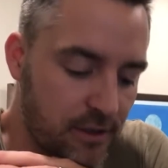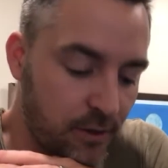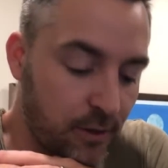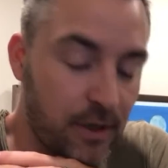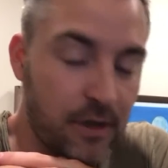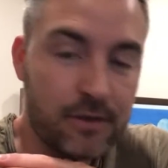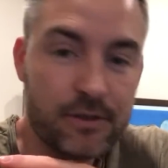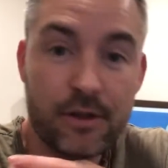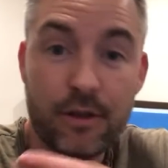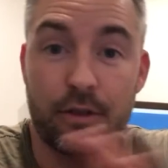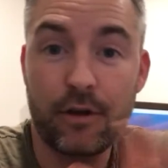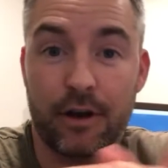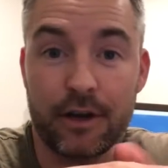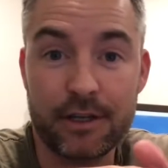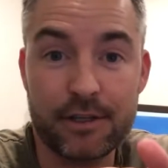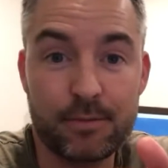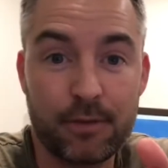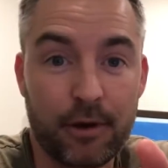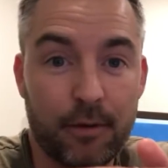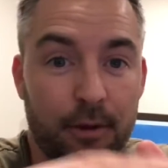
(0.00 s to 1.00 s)
here's the thought
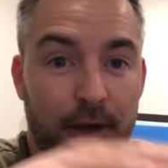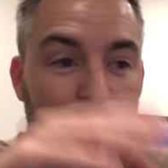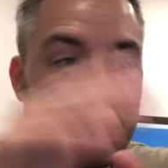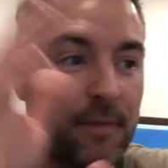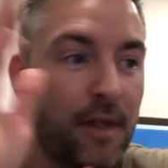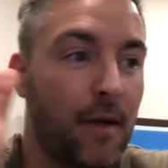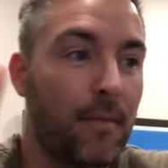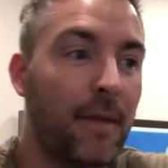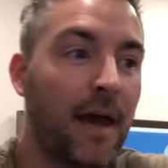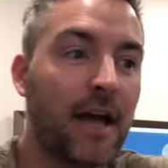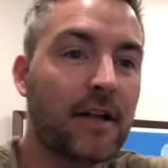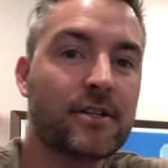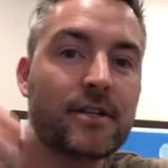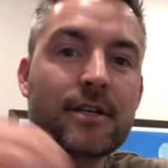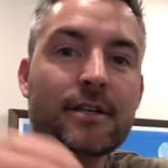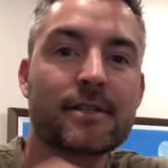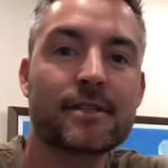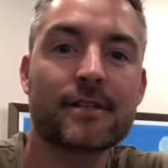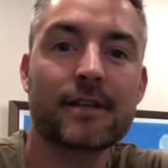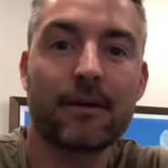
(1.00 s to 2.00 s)
experiment.
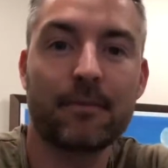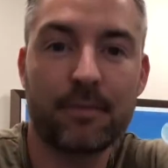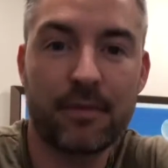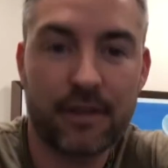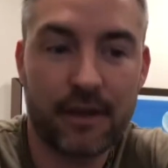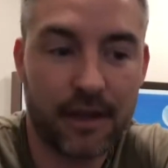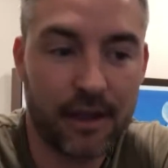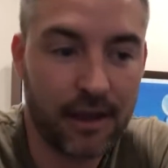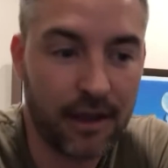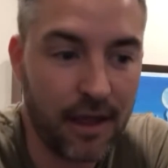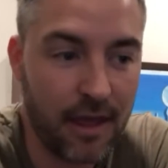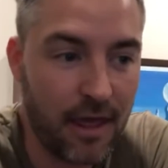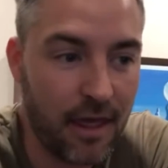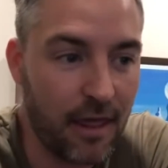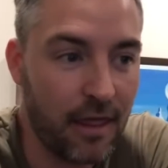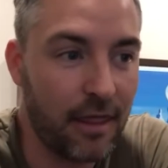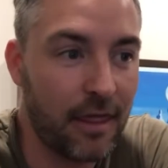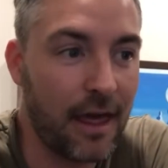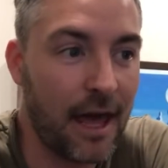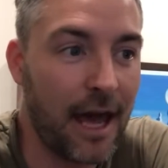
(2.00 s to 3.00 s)
Imagine something
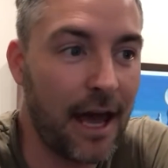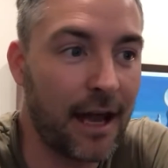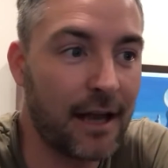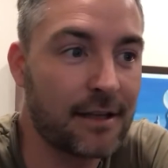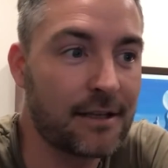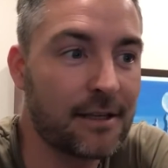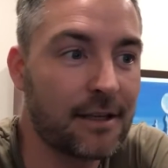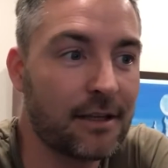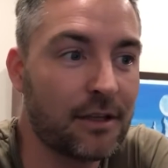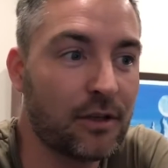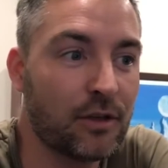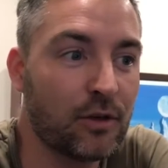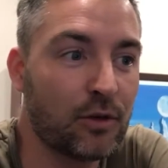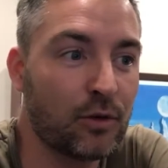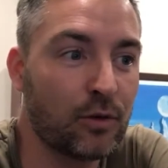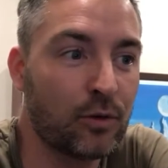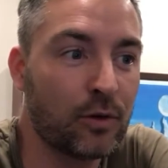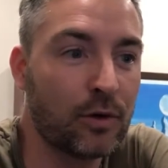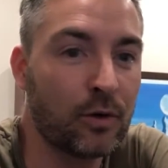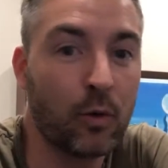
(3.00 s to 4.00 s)
that
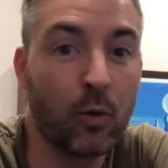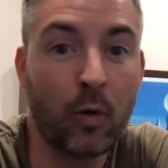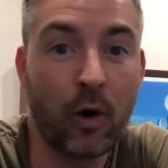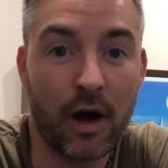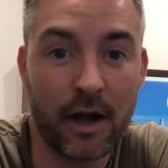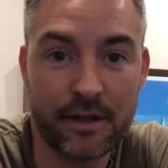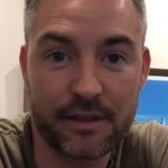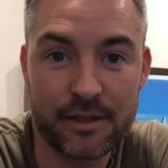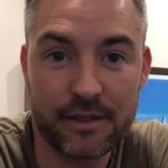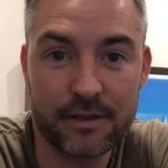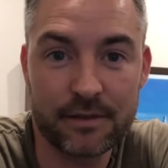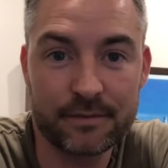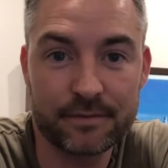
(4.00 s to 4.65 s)
you want,